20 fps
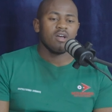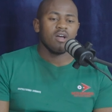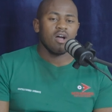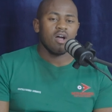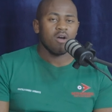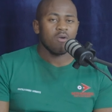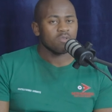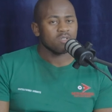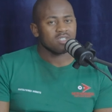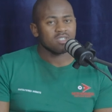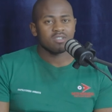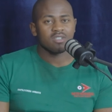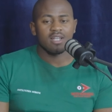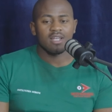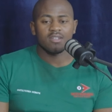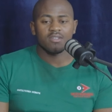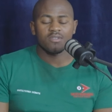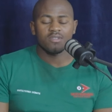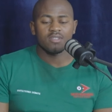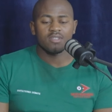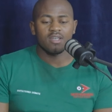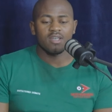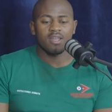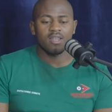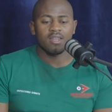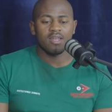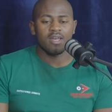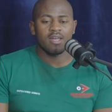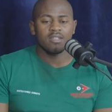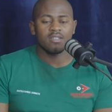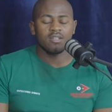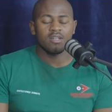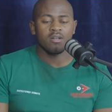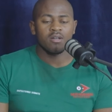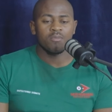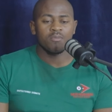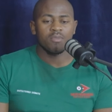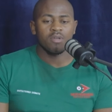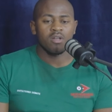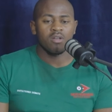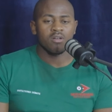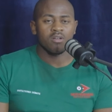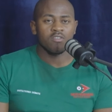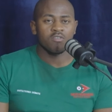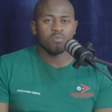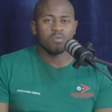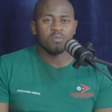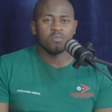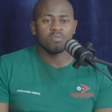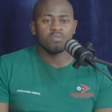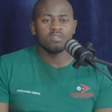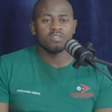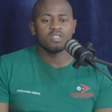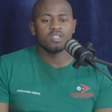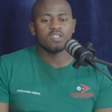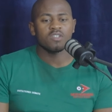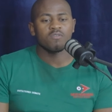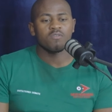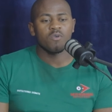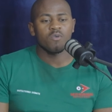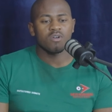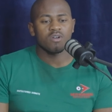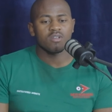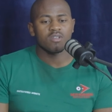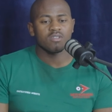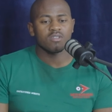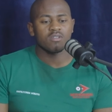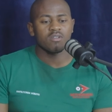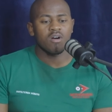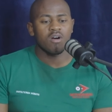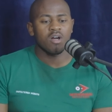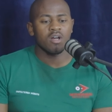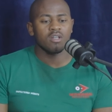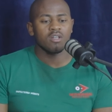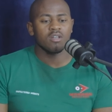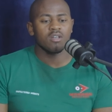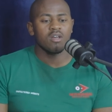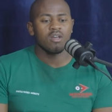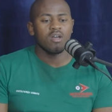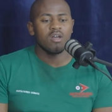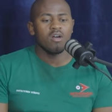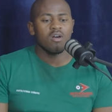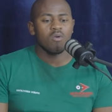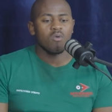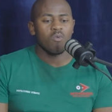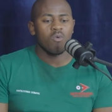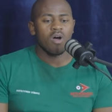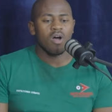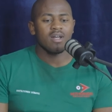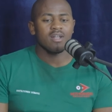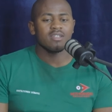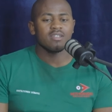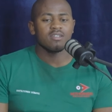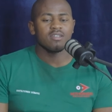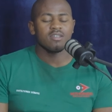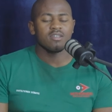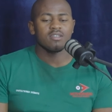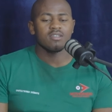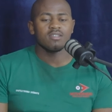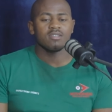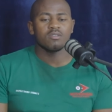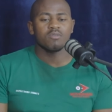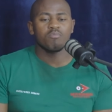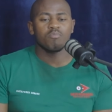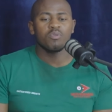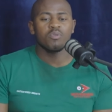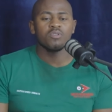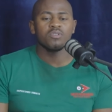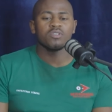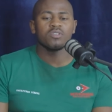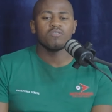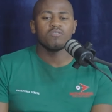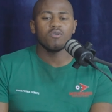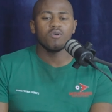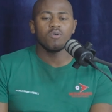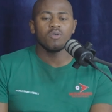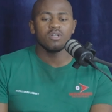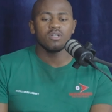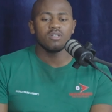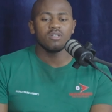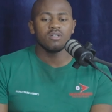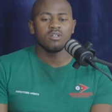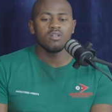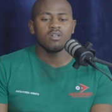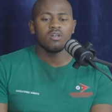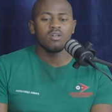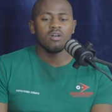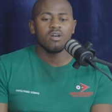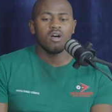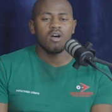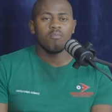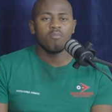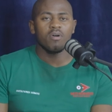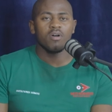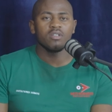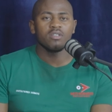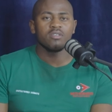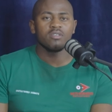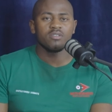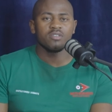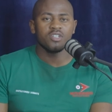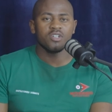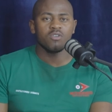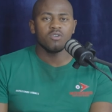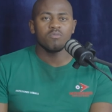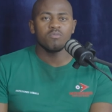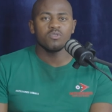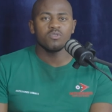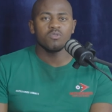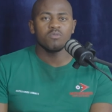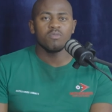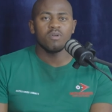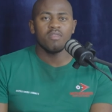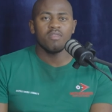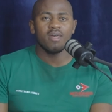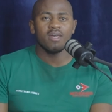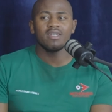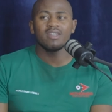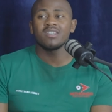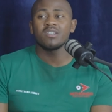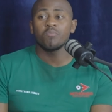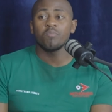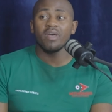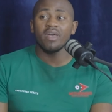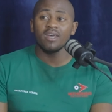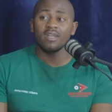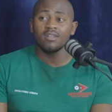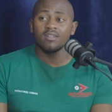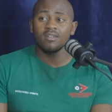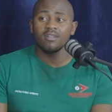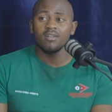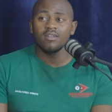I would just like to say that um, a lot of people just focus on what is pushed forward about Jacob Zuma that is bad.